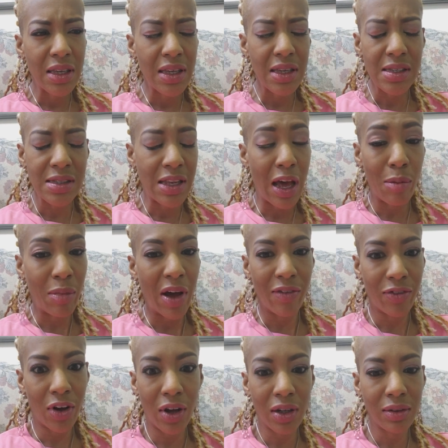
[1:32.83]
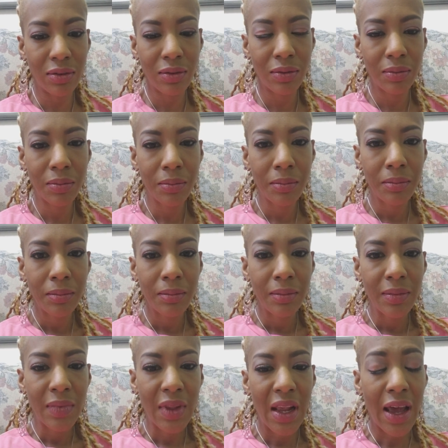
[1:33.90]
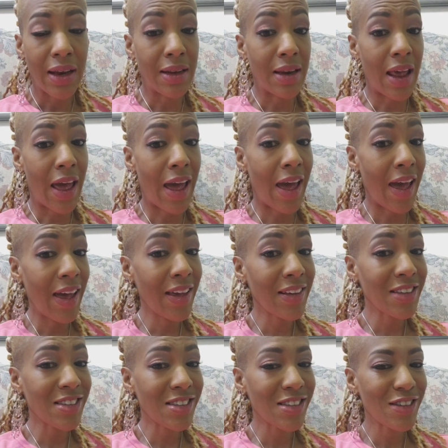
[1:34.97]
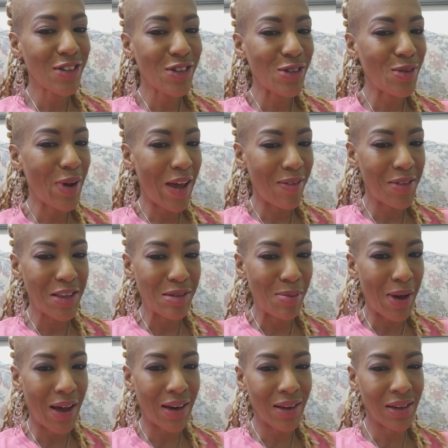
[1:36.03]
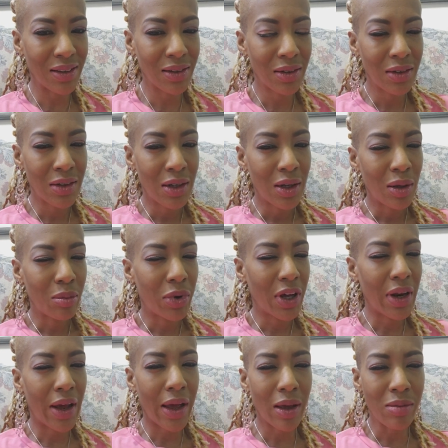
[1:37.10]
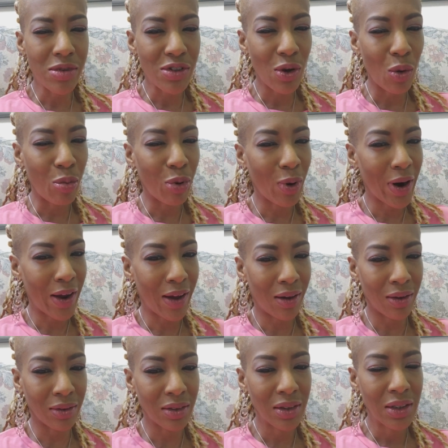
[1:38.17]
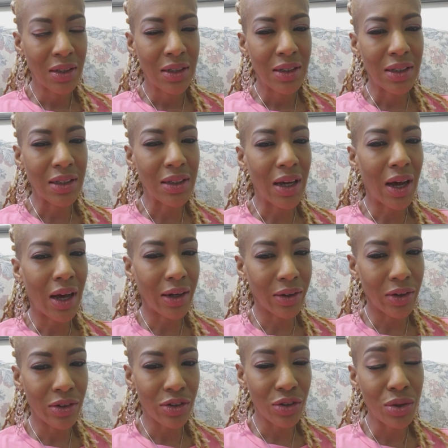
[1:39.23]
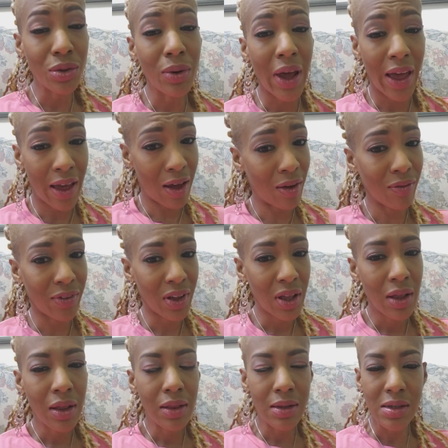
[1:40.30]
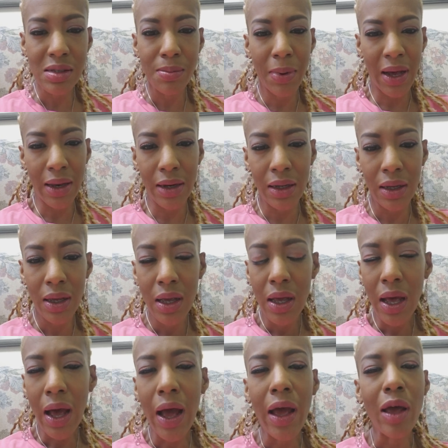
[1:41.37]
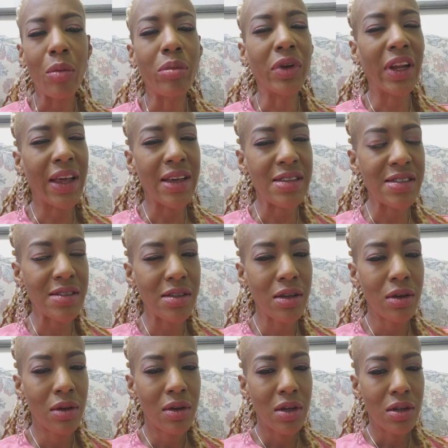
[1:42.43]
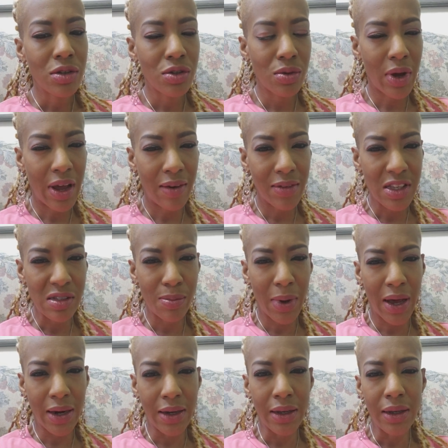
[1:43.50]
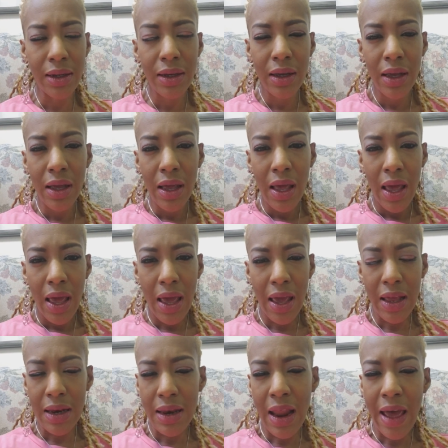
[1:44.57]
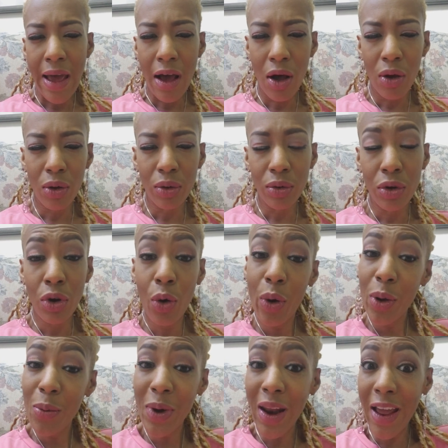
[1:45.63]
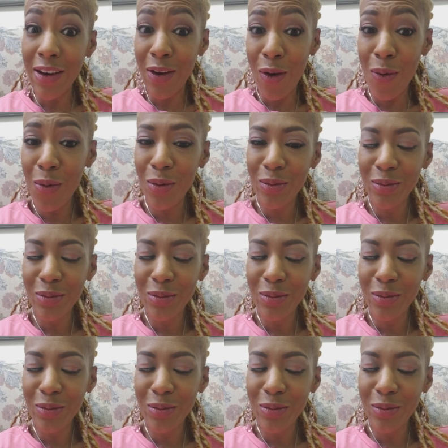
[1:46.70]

it's not my fault. I didn't ask to have this body, but I am so proud and honored to have this body. I am blessed to have this body. And now, knowing what I know,